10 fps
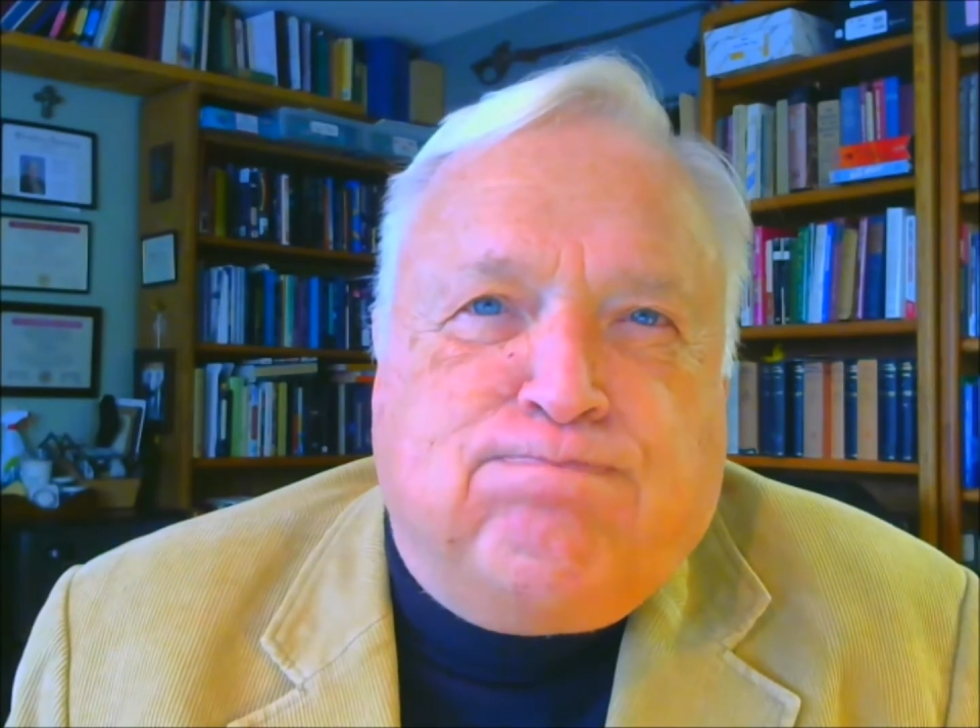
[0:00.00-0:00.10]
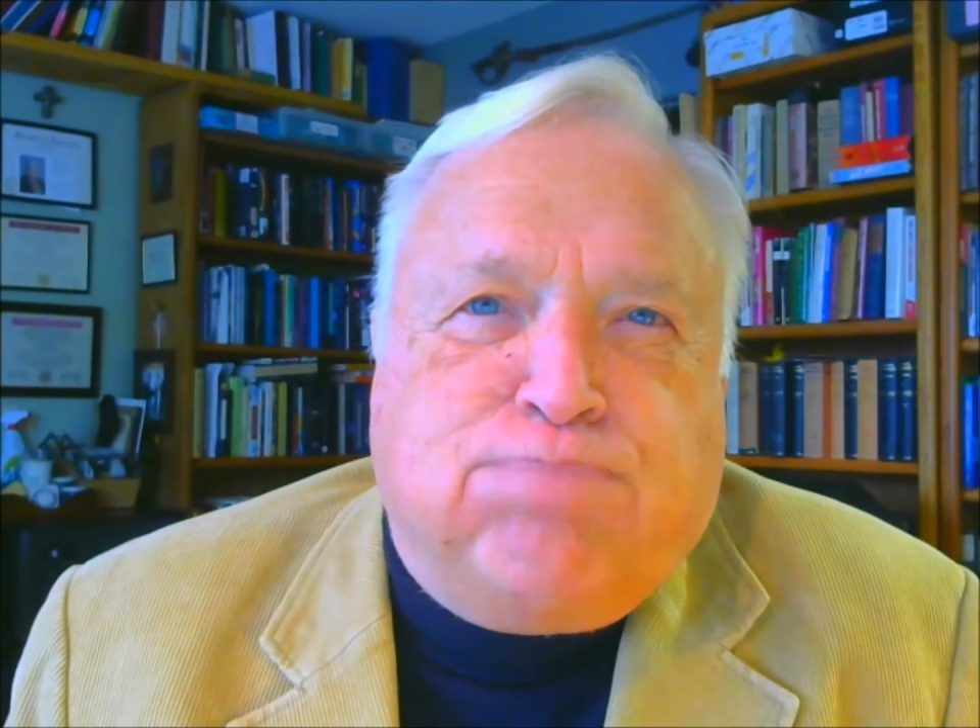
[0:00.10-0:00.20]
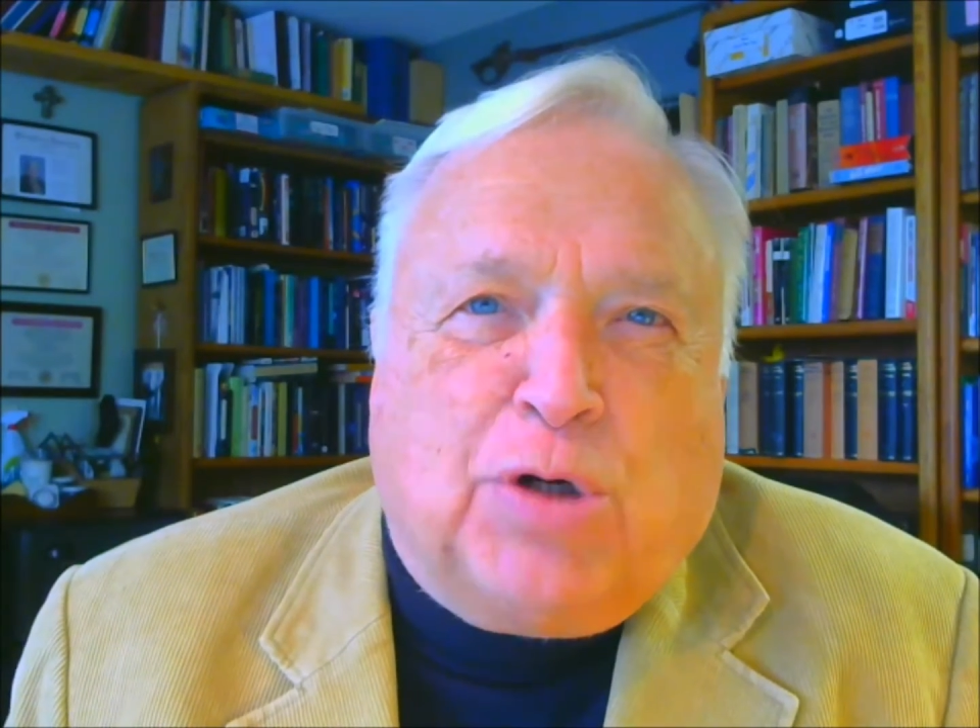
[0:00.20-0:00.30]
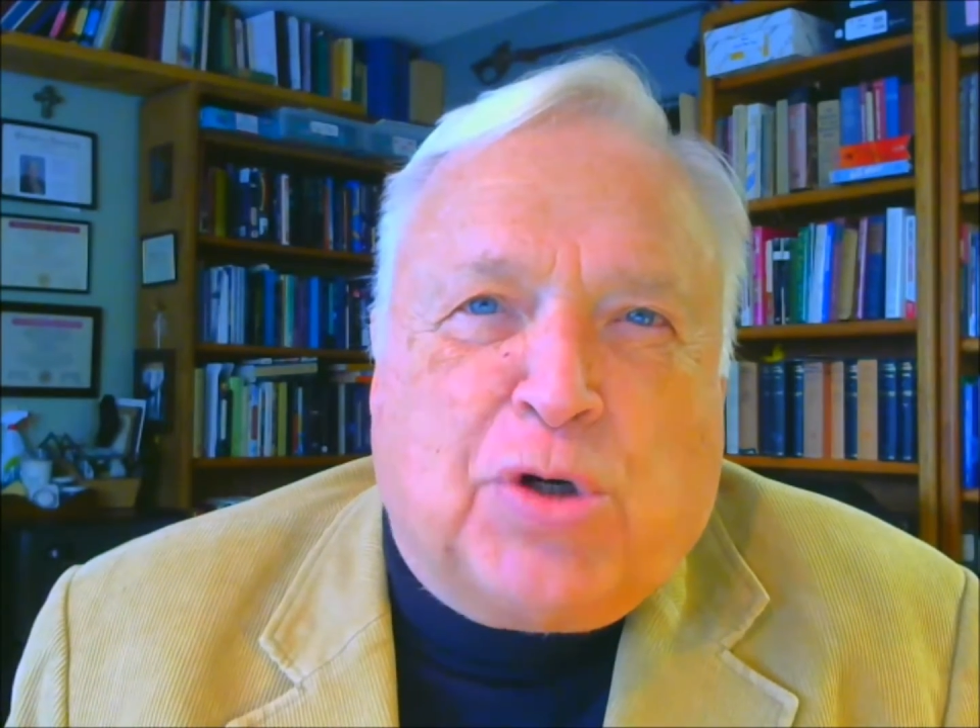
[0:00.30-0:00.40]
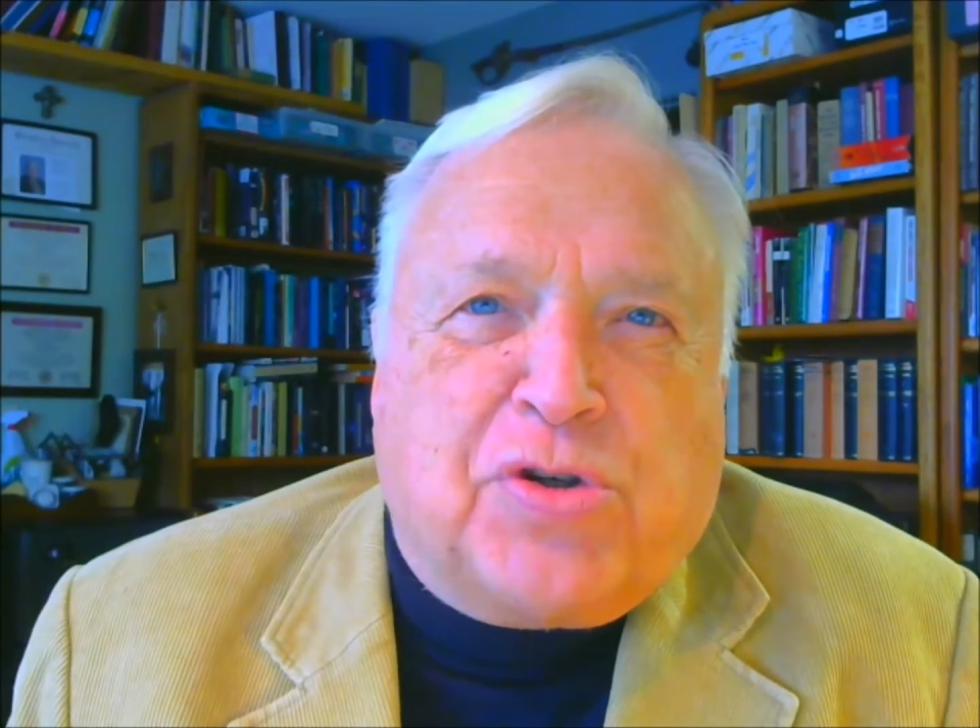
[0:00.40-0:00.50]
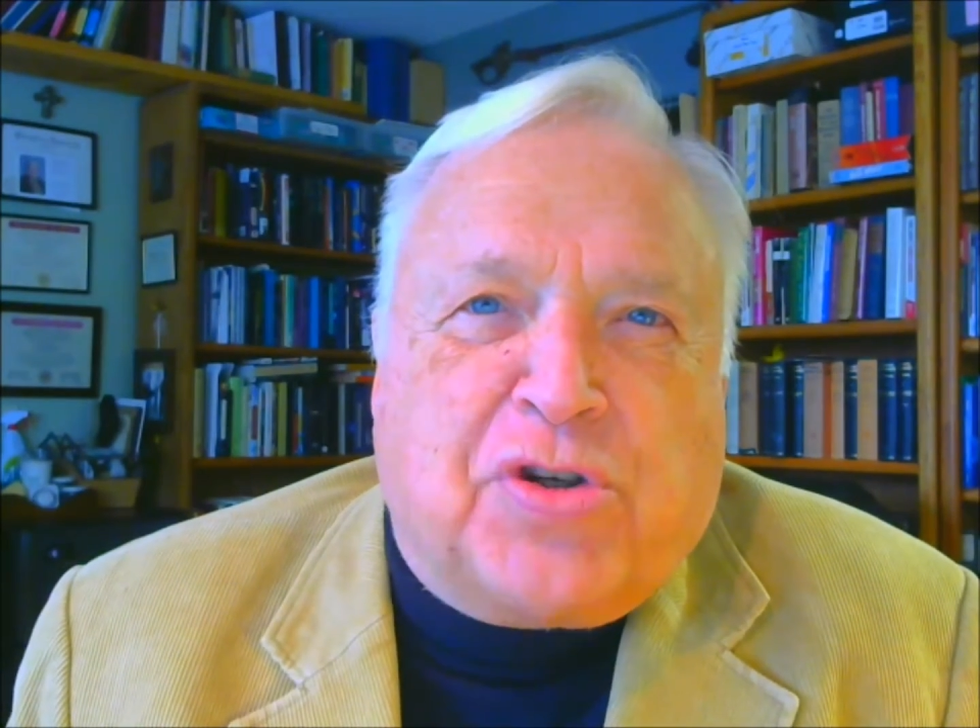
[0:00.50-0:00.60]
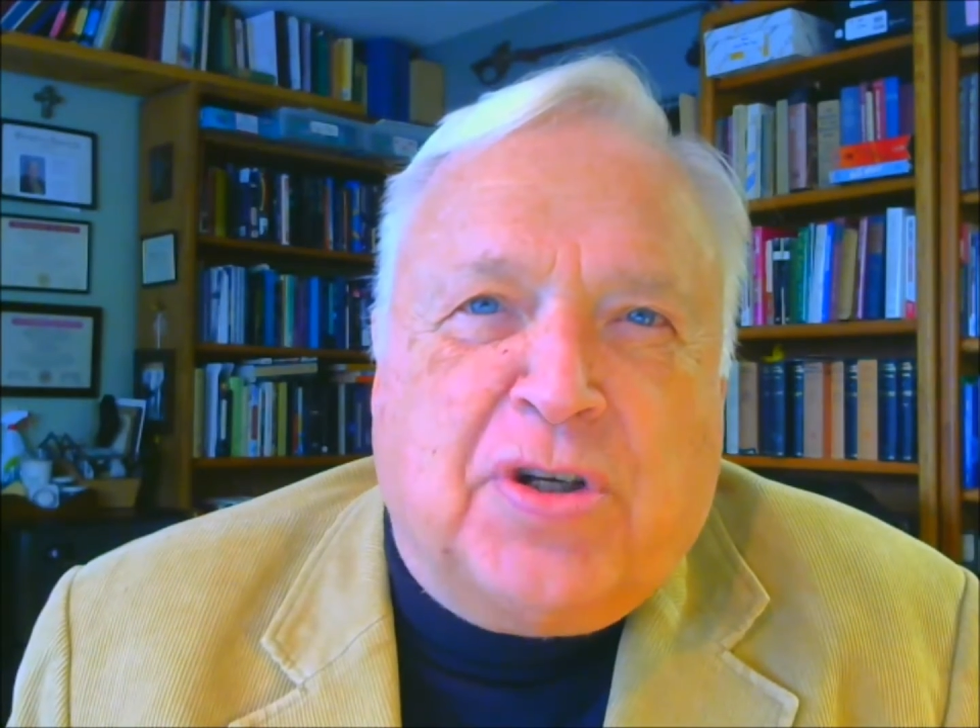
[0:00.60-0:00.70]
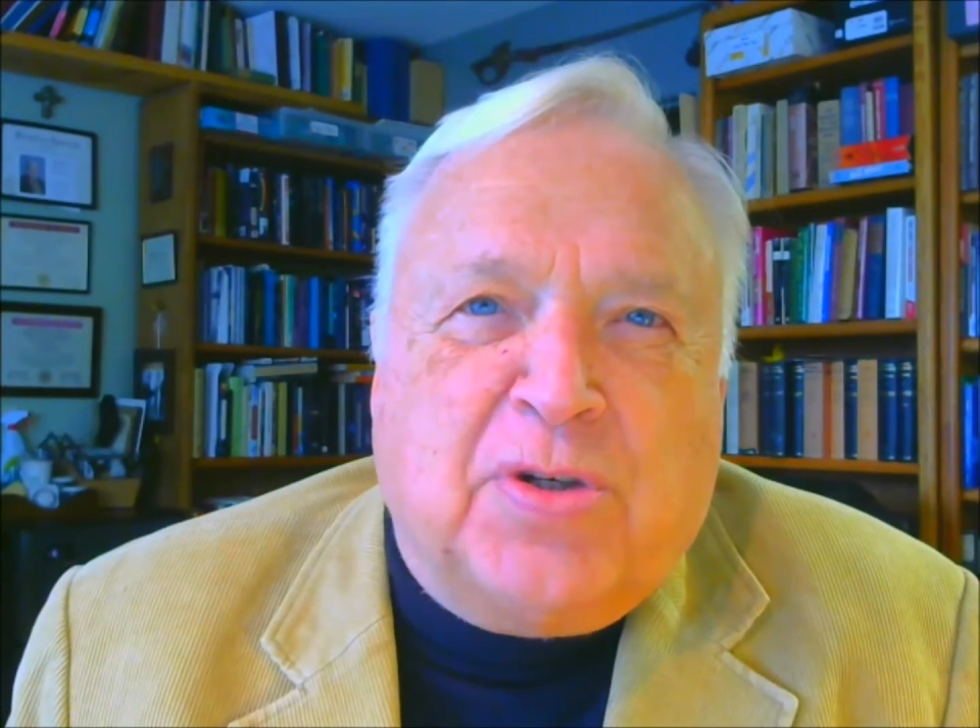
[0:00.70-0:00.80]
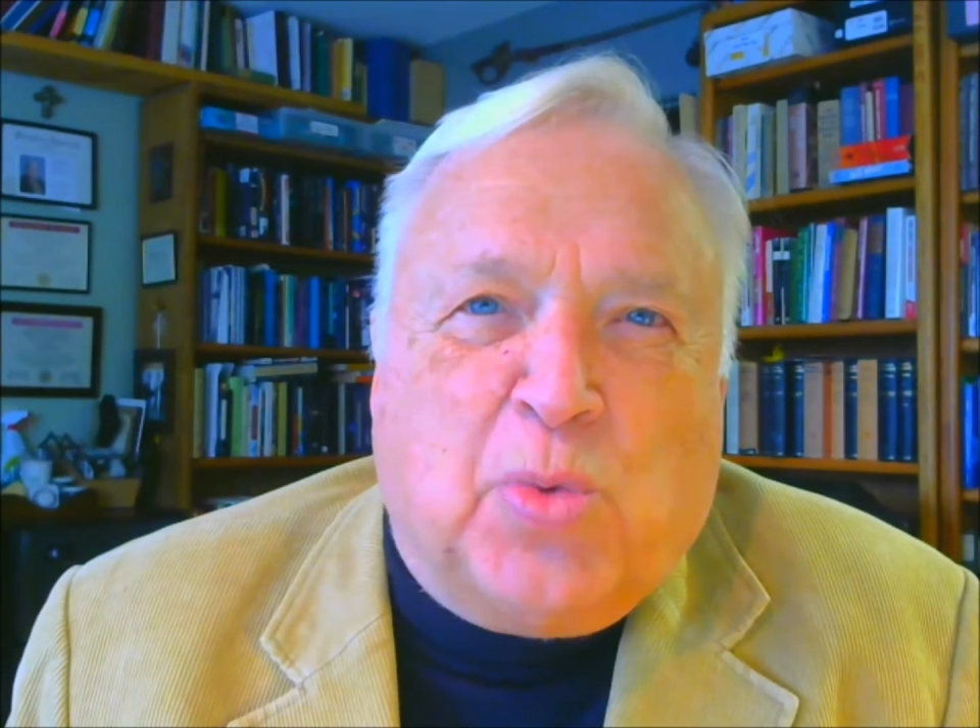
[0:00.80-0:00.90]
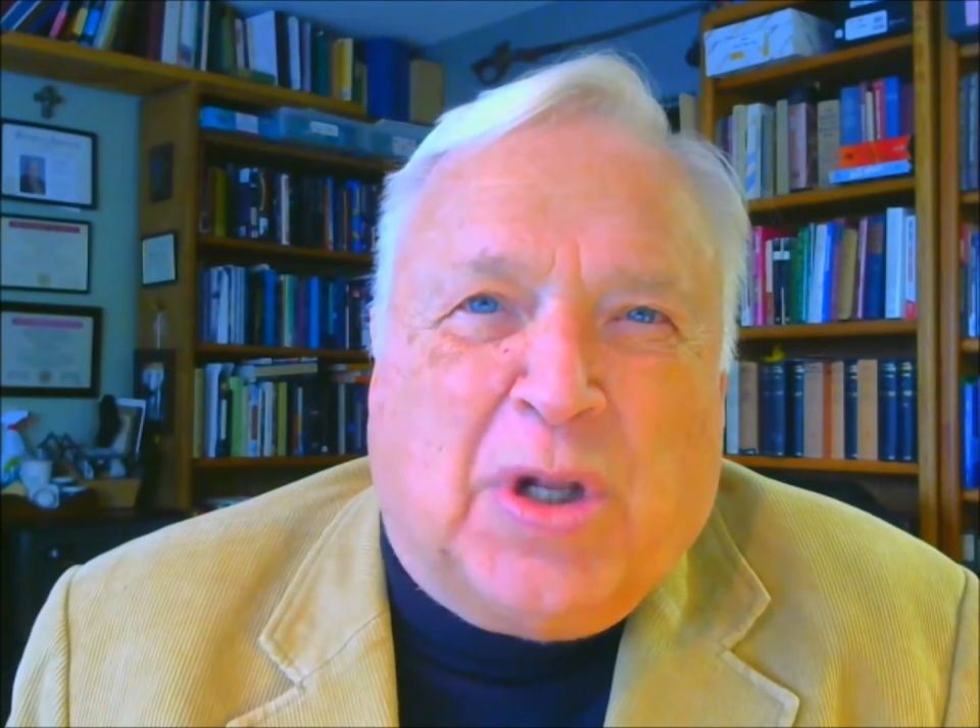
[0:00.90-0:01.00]
person
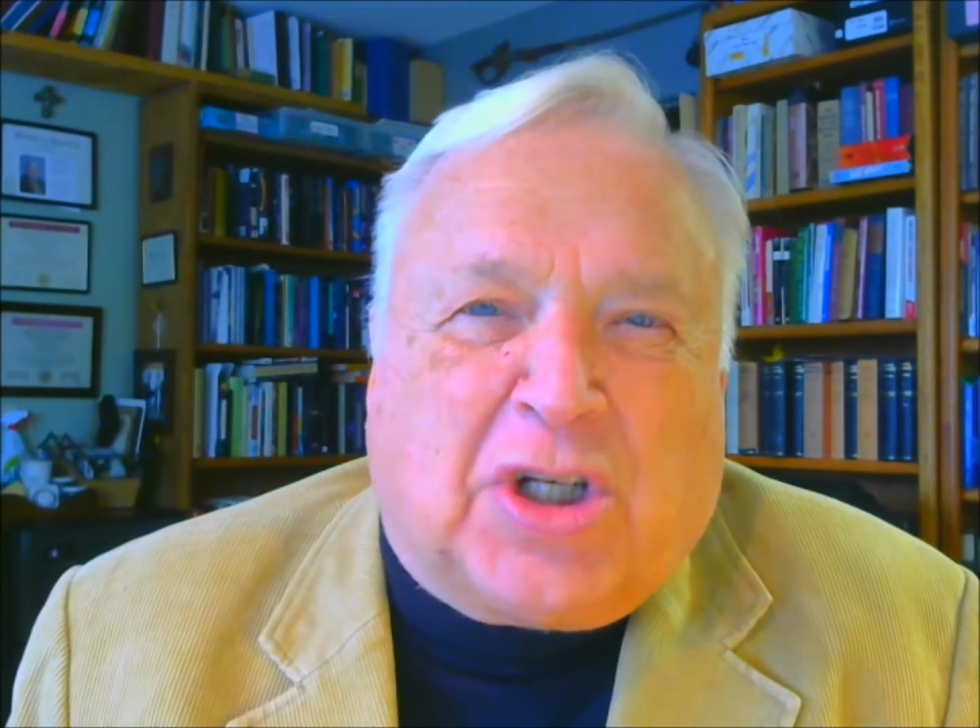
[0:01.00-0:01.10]
will